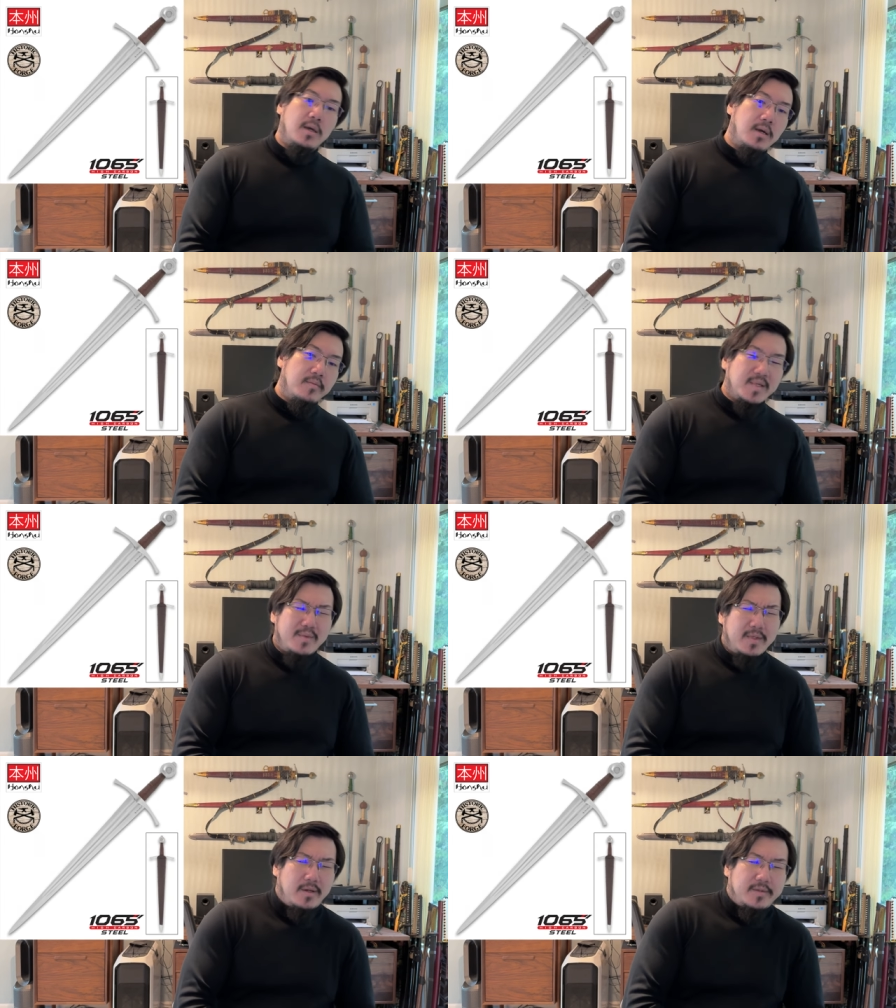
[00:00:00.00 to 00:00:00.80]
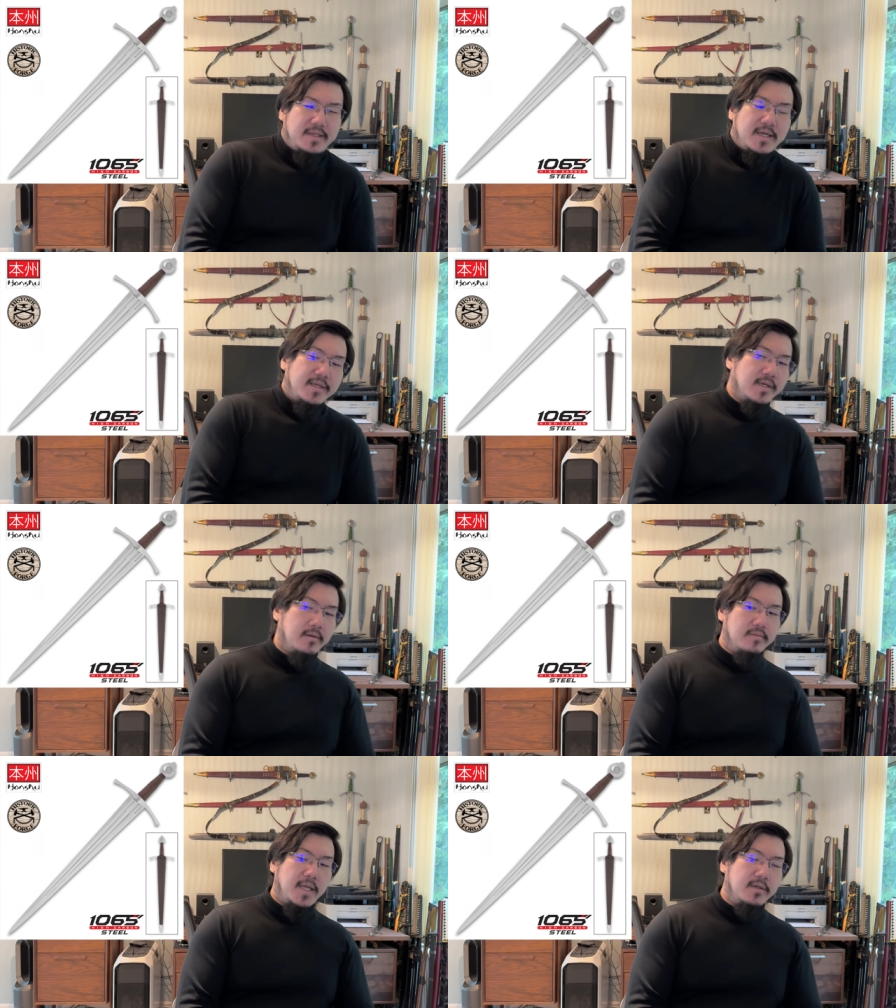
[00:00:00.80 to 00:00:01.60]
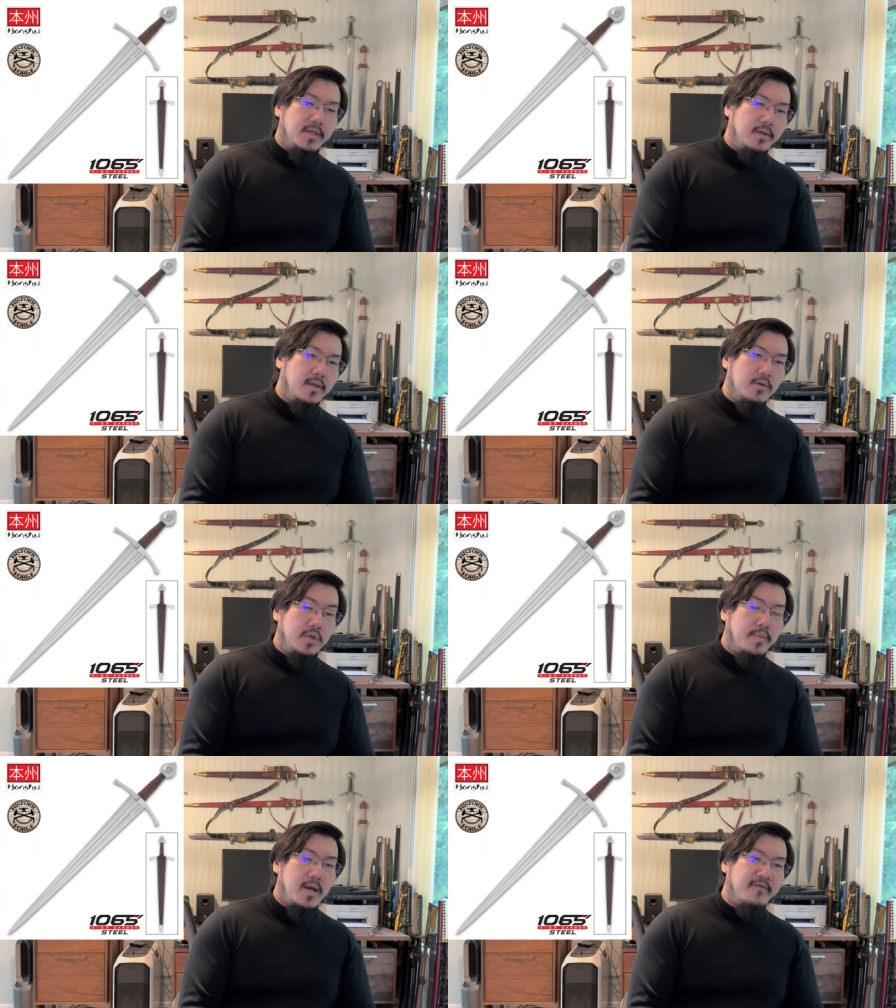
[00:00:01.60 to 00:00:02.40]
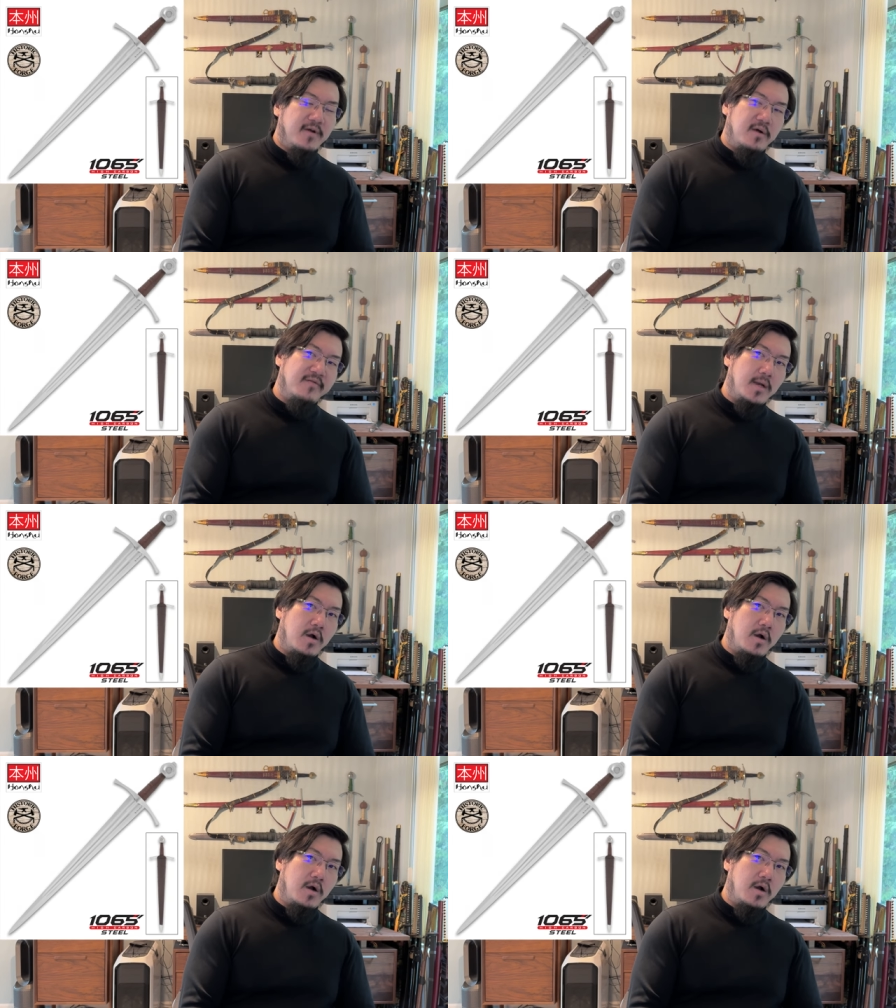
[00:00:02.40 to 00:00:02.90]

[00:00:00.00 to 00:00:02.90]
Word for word: Um, some of their designs are like clearly a ripoff of